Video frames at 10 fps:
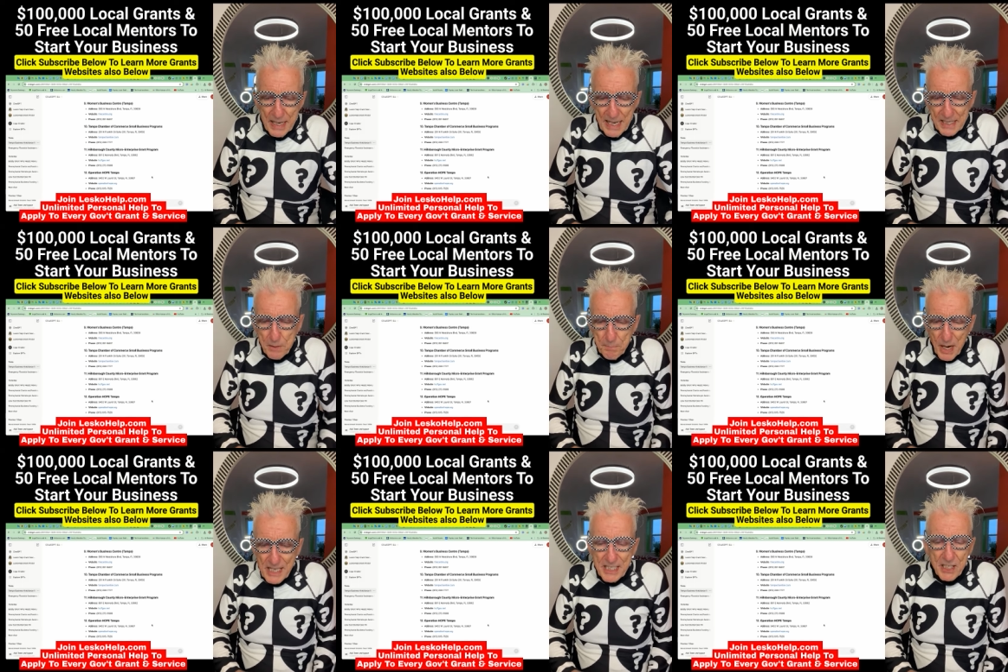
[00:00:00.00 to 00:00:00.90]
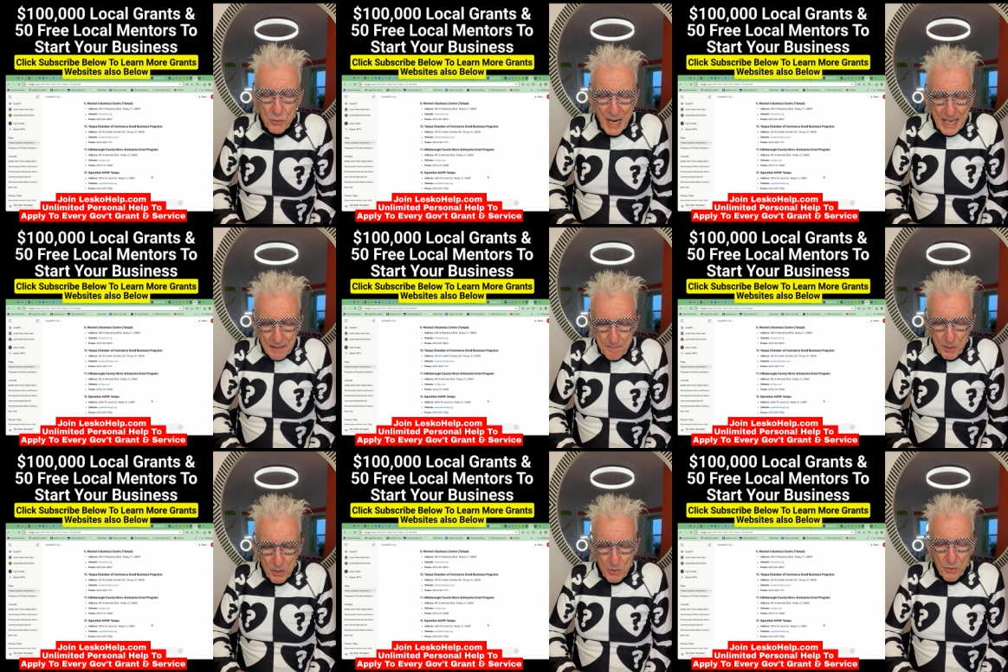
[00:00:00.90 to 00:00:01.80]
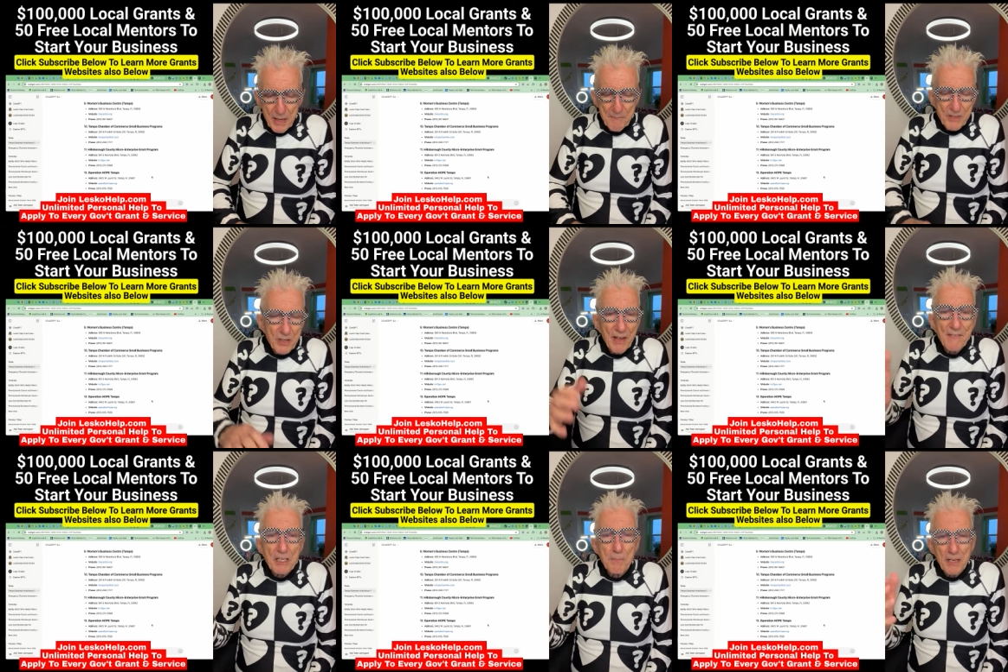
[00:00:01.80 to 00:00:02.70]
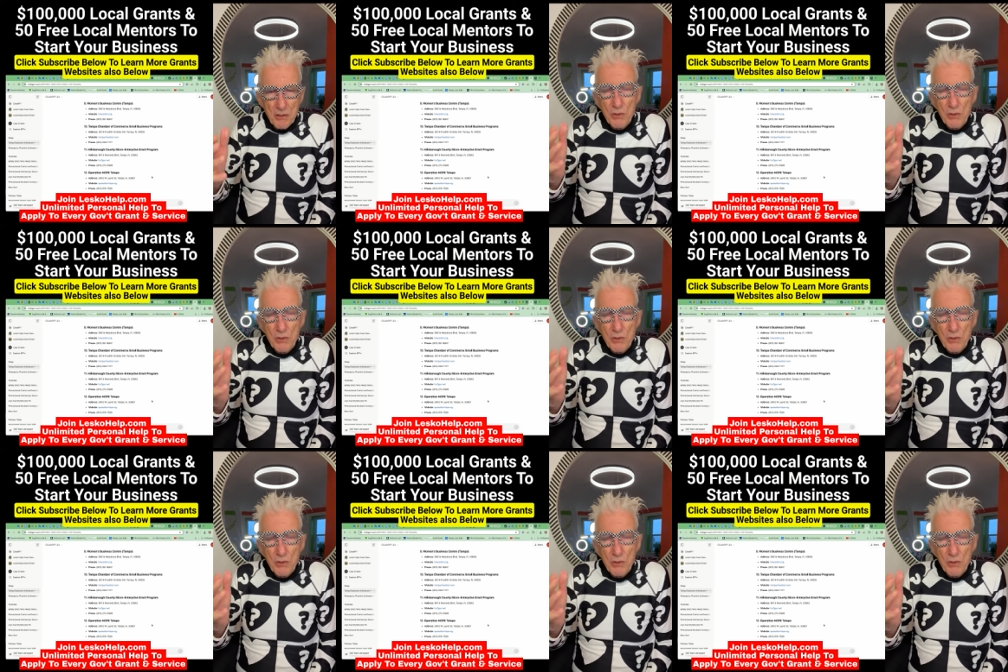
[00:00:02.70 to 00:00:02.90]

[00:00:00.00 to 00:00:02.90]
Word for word: Enterprise Grant Program. So they have a special